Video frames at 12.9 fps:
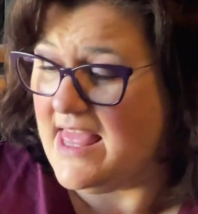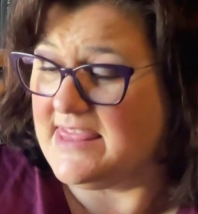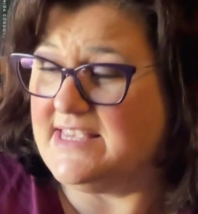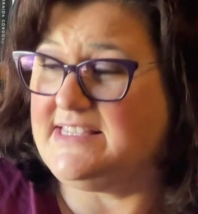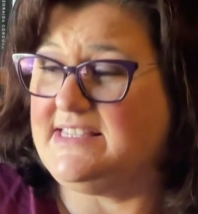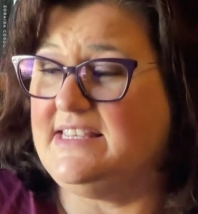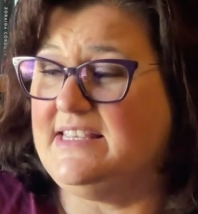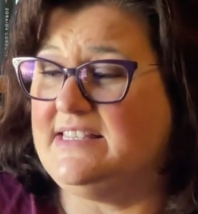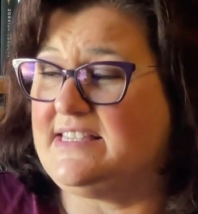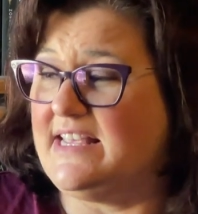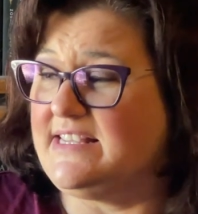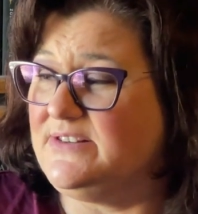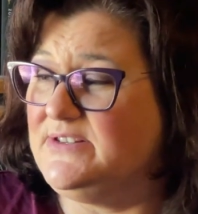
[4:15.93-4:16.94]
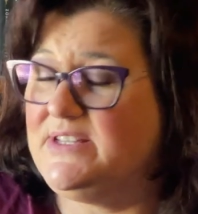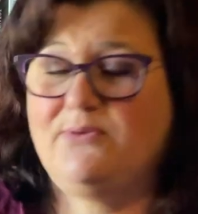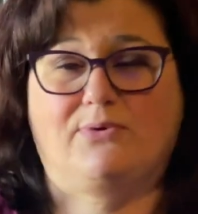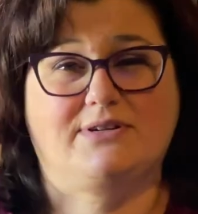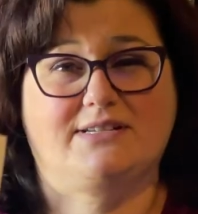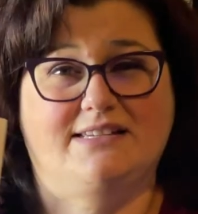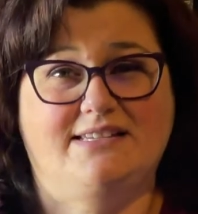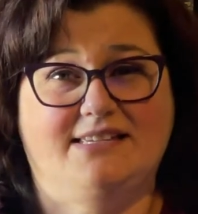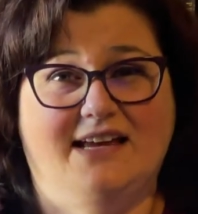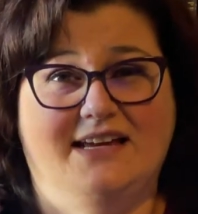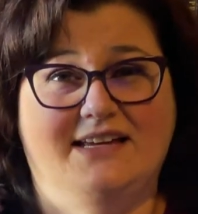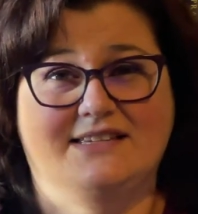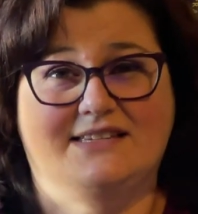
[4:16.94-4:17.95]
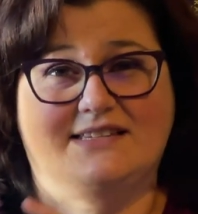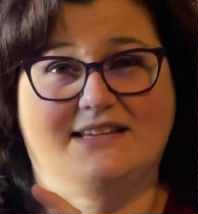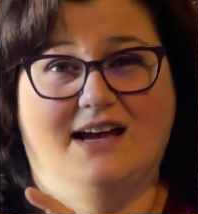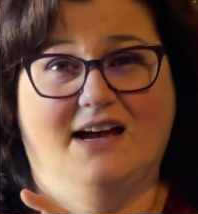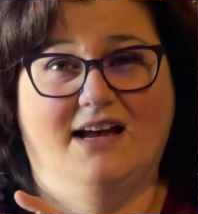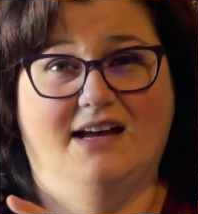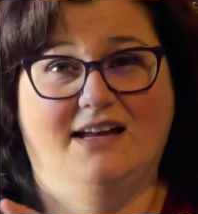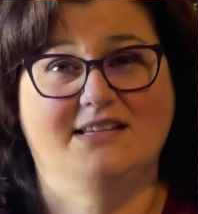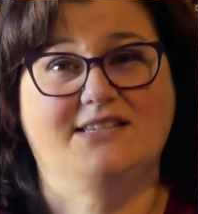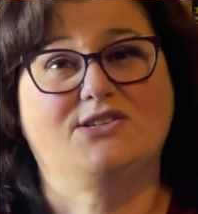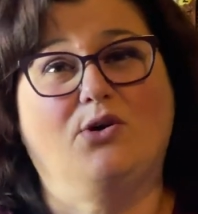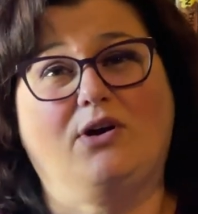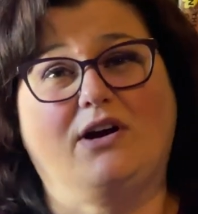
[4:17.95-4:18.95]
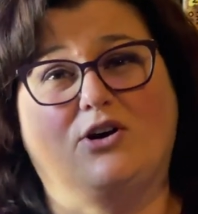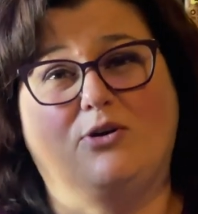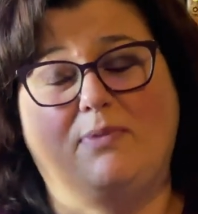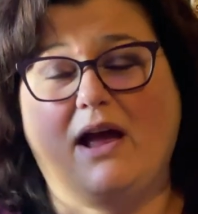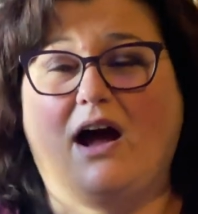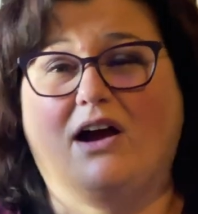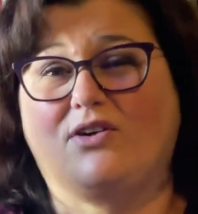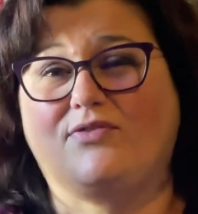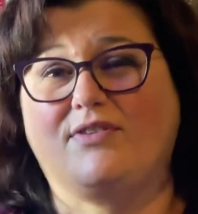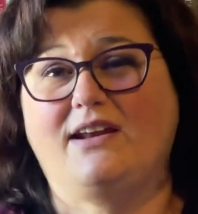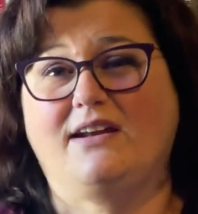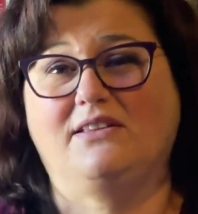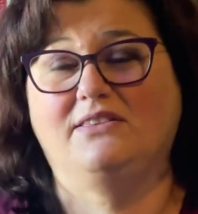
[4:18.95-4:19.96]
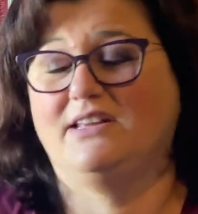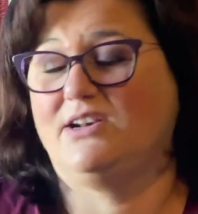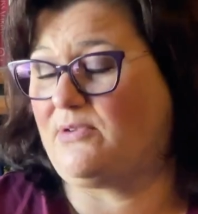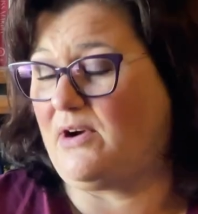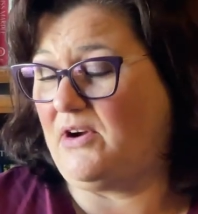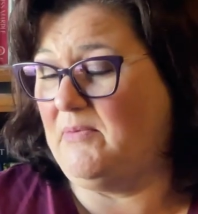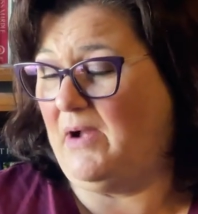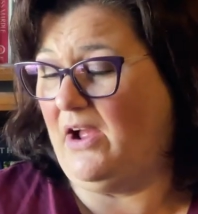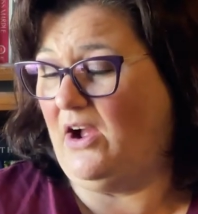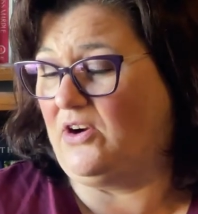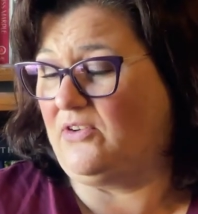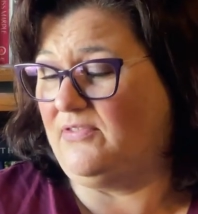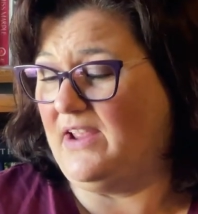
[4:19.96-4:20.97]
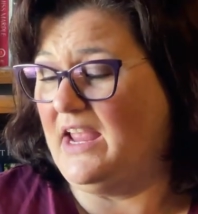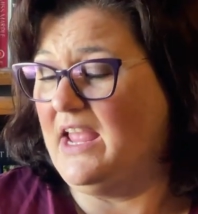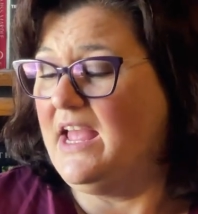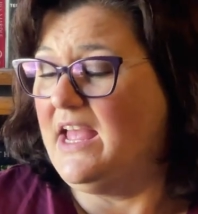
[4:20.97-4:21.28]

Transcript: This is, as Lucy Worsley says, a historical biography, not a literary biography.